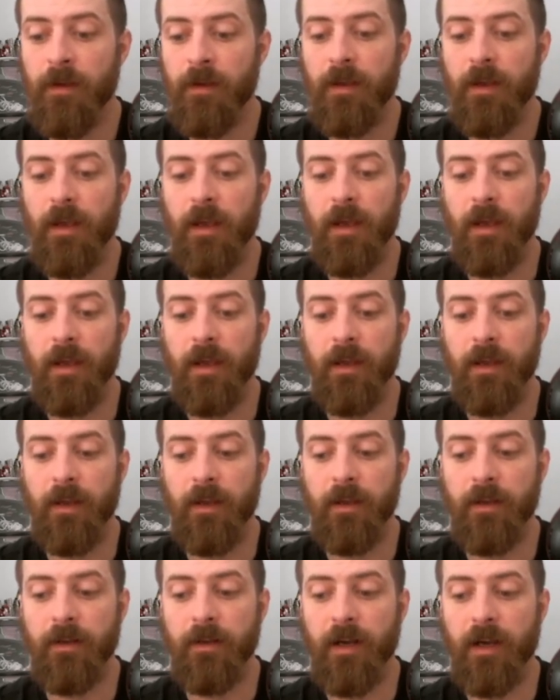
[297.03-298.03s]

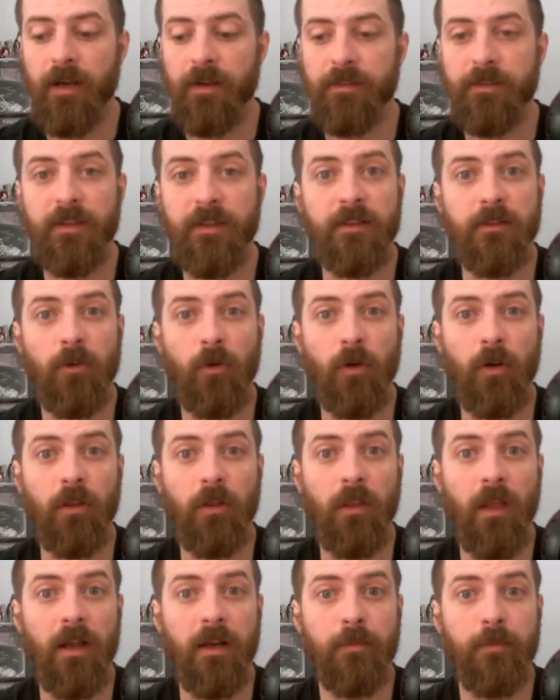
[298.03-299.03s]
And I think there are a
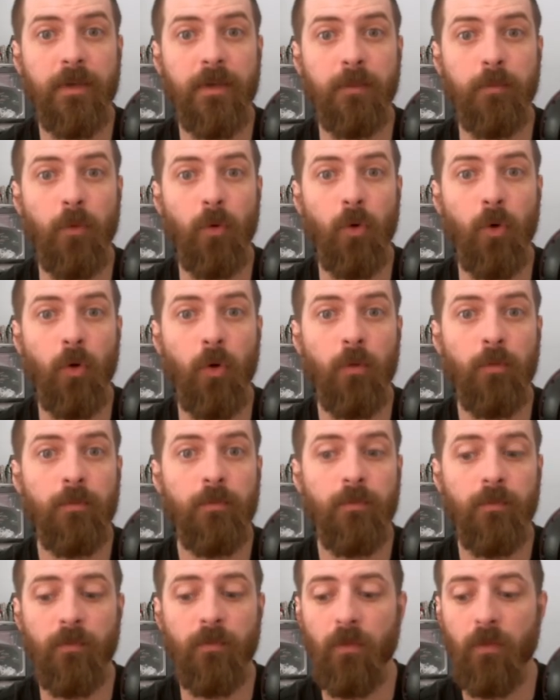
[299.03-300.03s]
lot of people
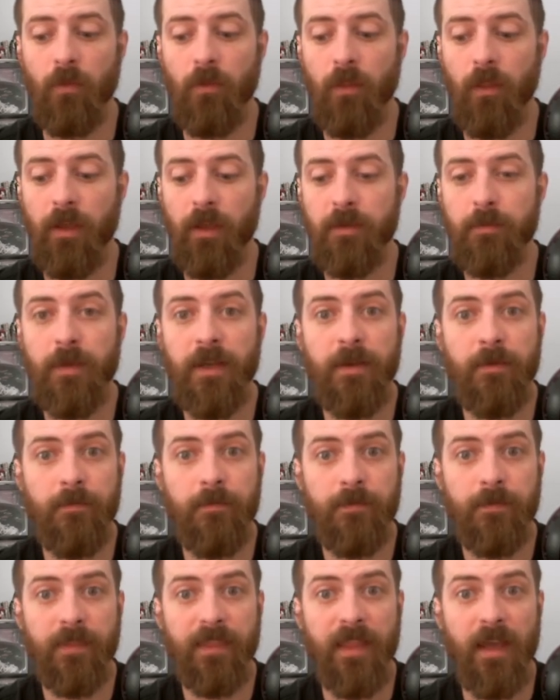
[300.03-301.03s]
like me
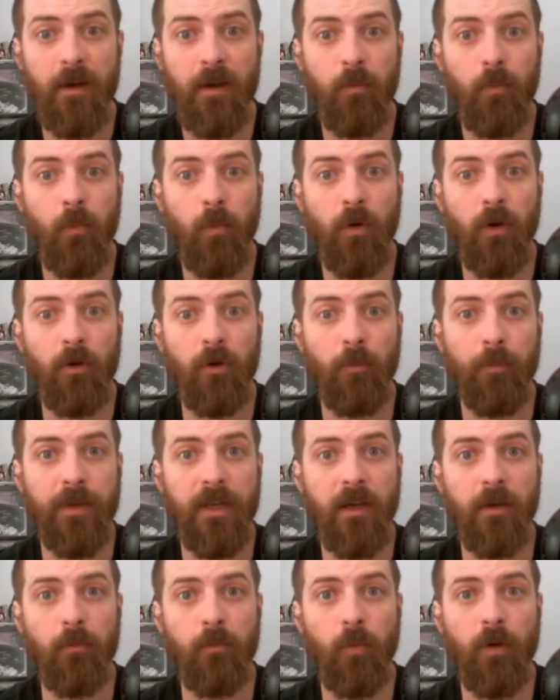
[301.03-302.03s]
that will be
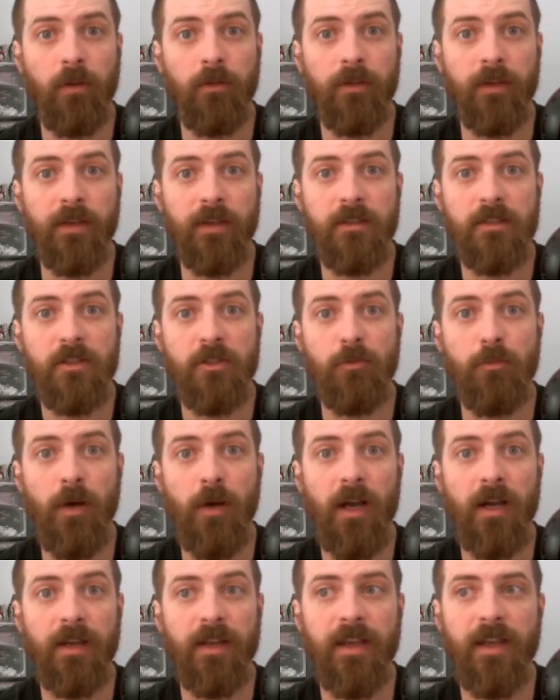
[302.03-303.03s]
unwilling to
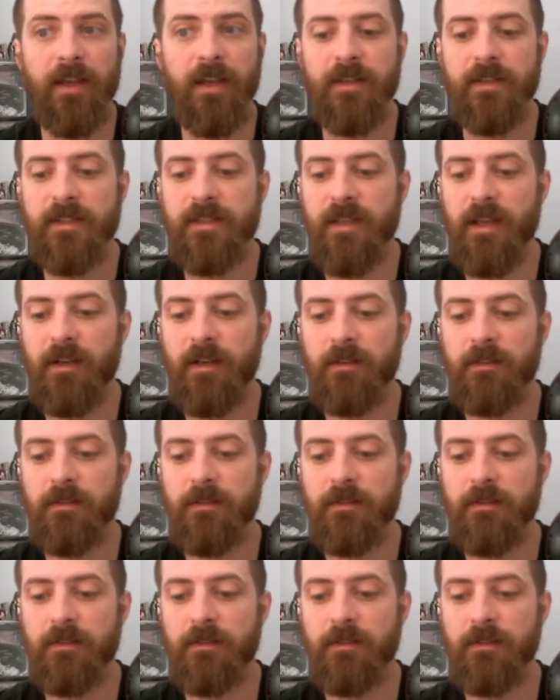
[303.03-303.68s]
buy a set